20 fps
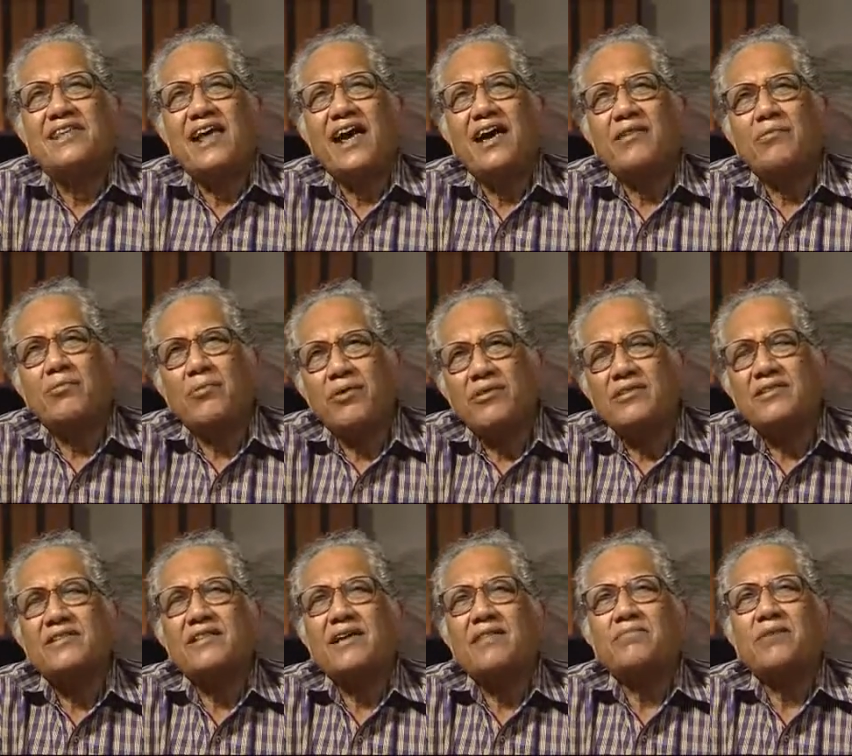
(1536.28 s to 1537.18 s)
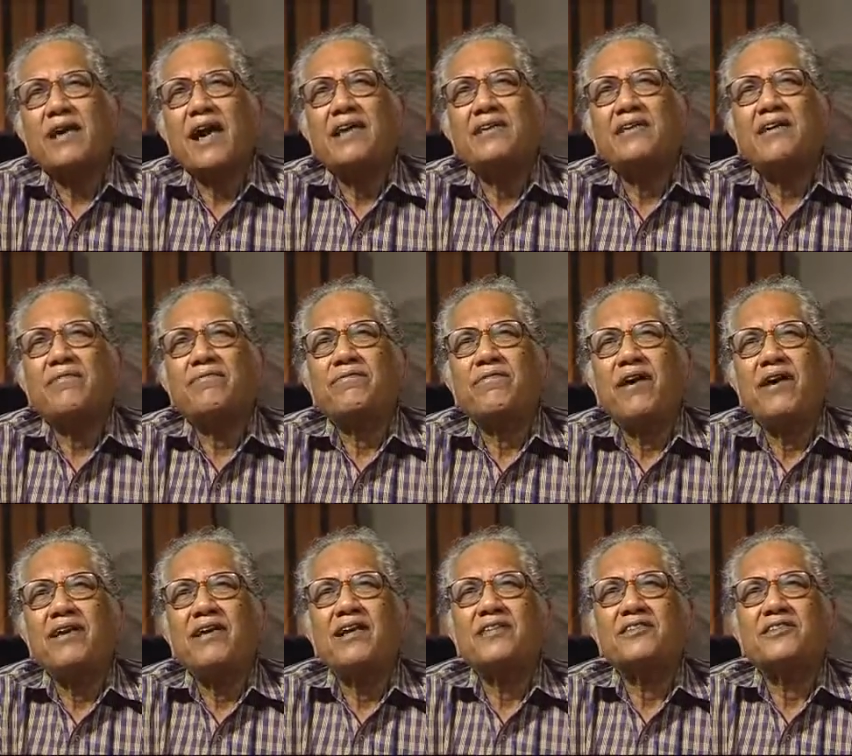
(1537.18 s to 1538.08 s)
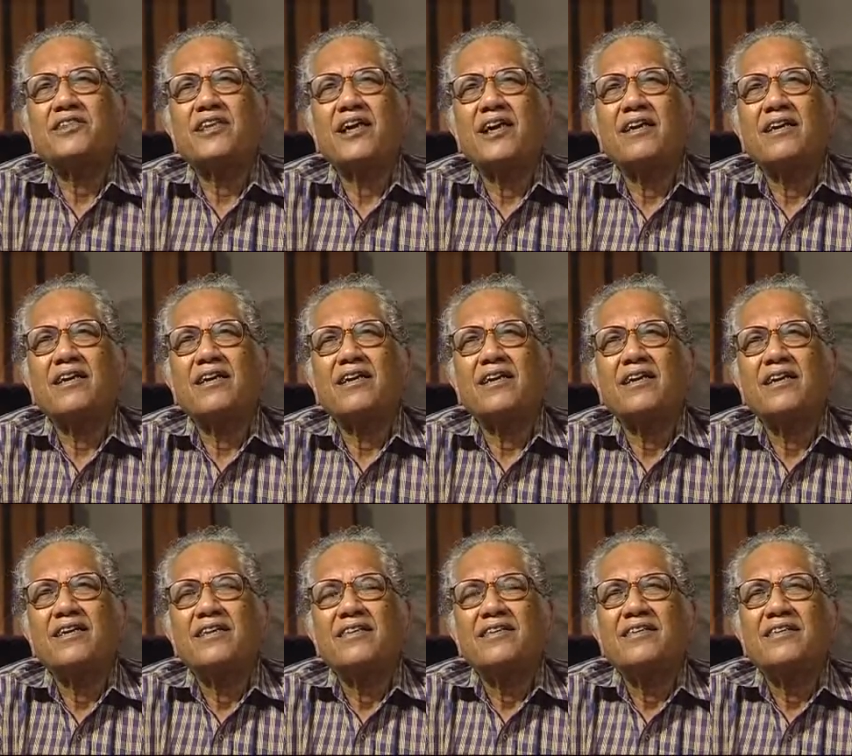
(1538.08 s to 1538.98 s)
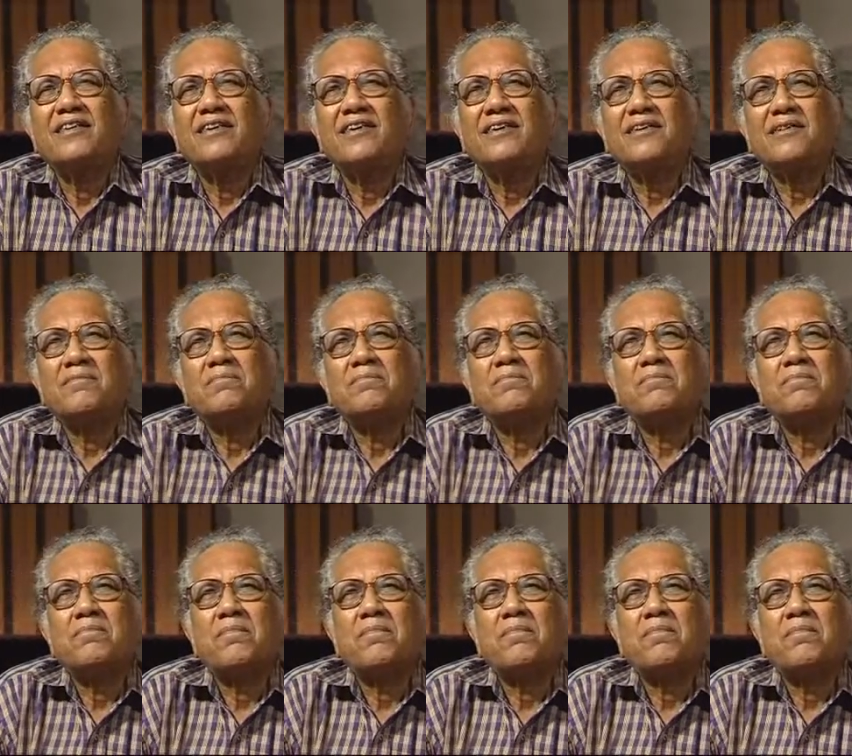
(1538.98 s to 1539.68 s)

there was some kind of financial uh,